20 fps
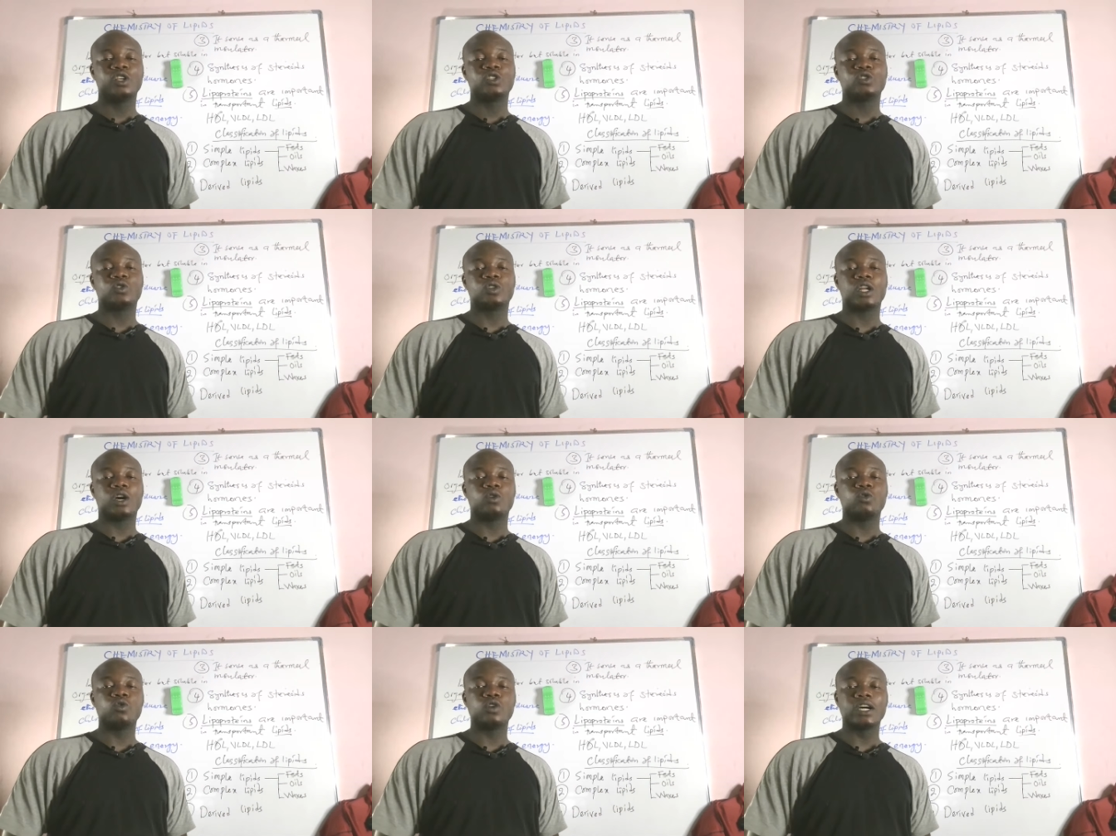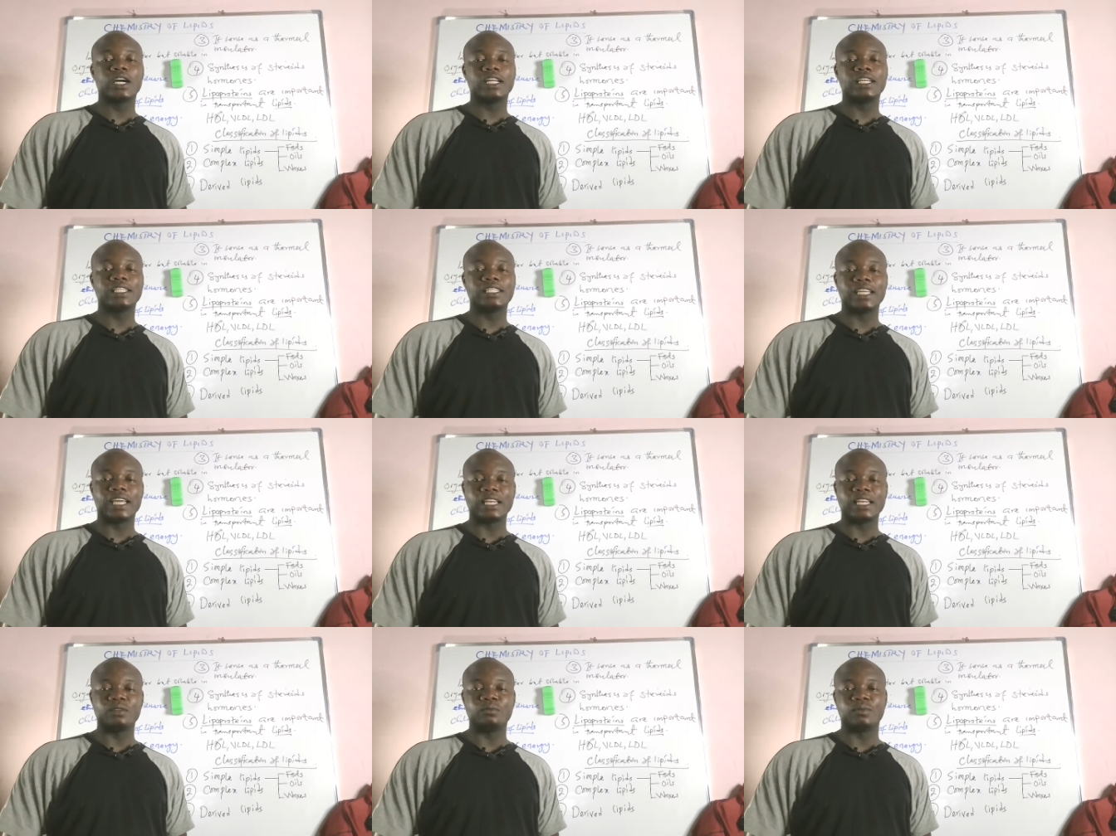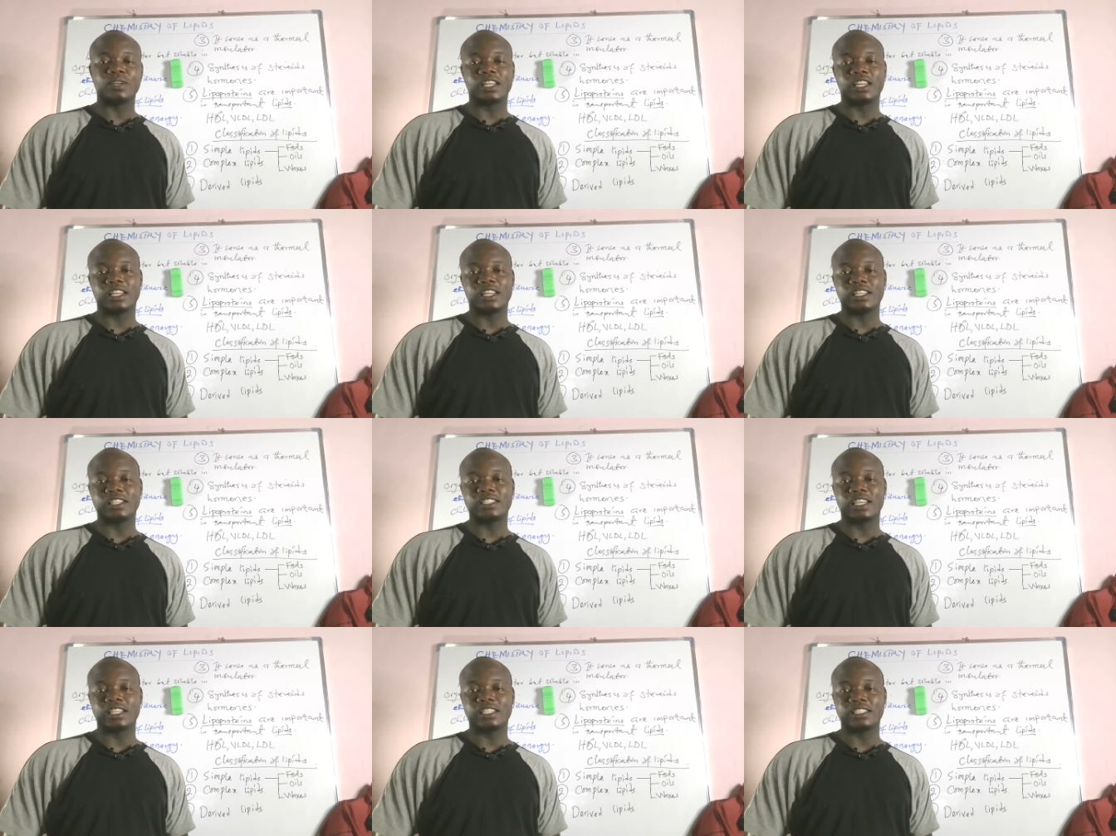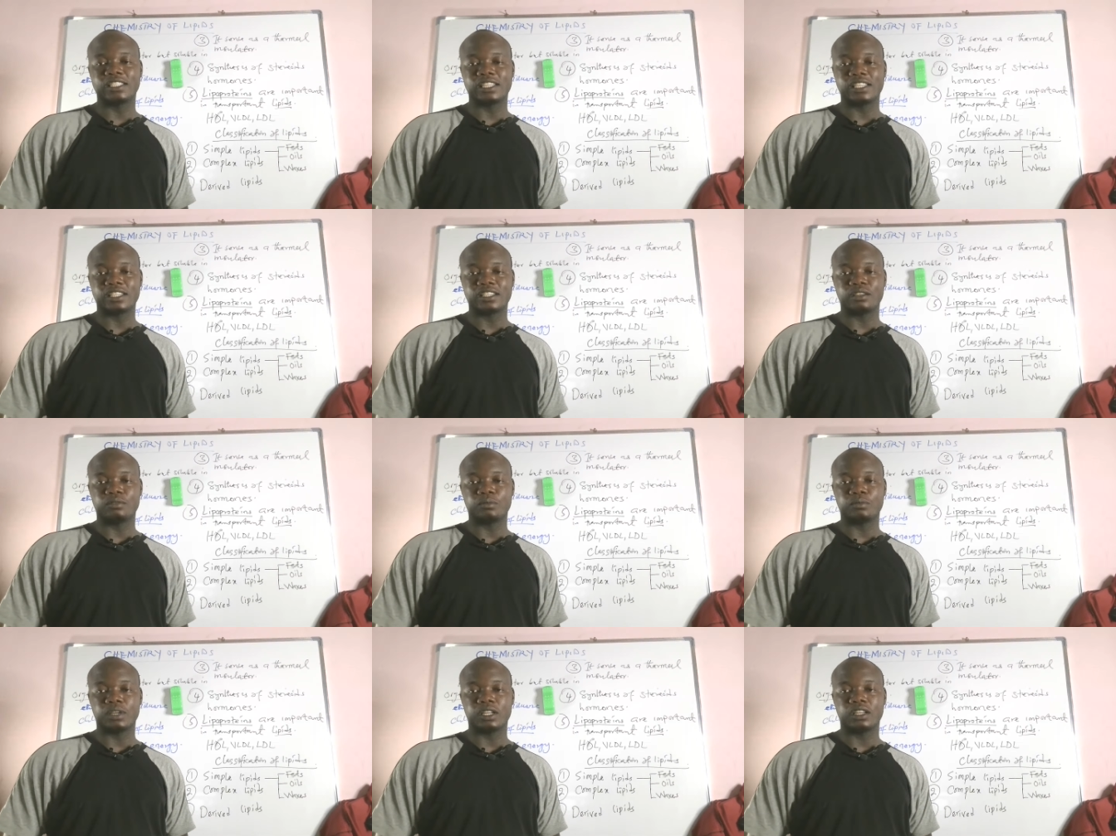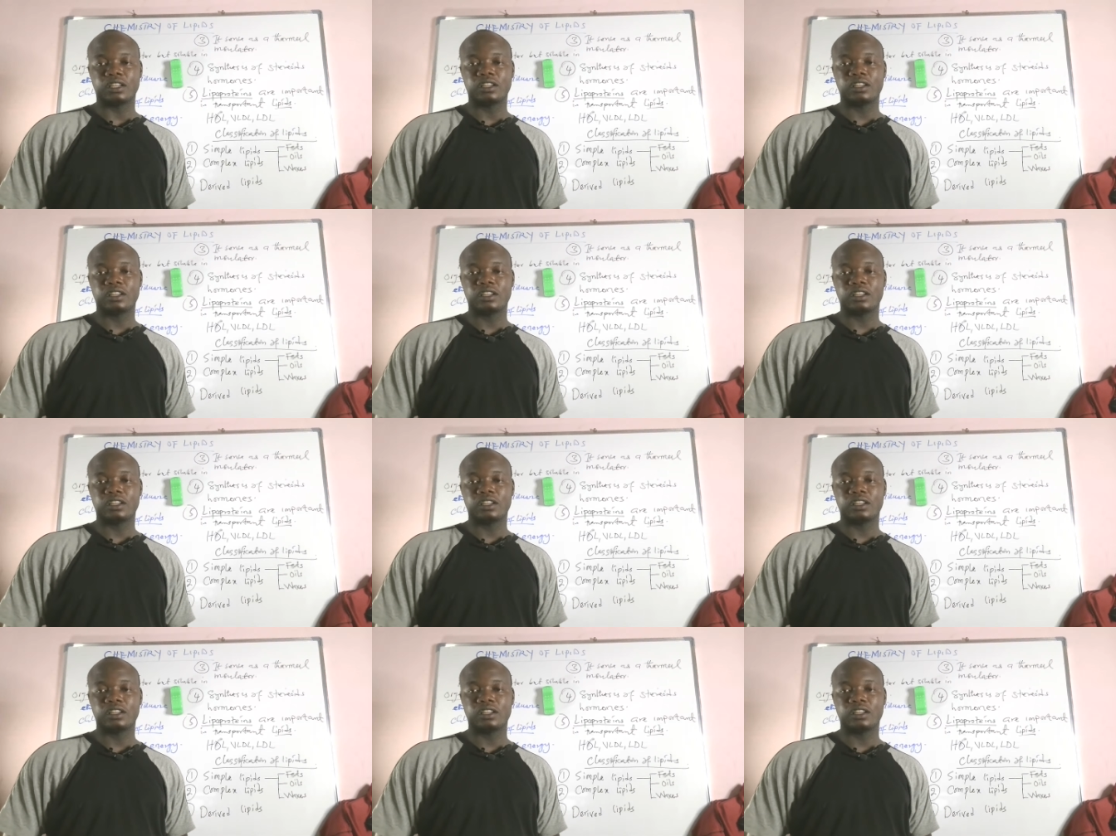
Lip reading: So now who can tell me, ladies and gentlemen,